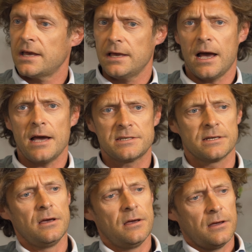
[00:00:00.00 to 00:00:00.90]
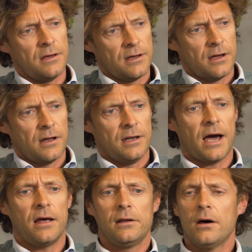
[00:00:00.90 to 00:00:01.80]
hey guys,
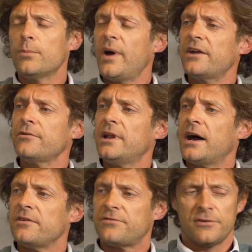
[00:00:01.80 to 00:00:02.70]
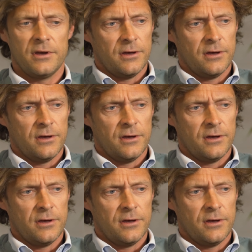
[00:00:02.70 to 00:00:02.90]
long battery life,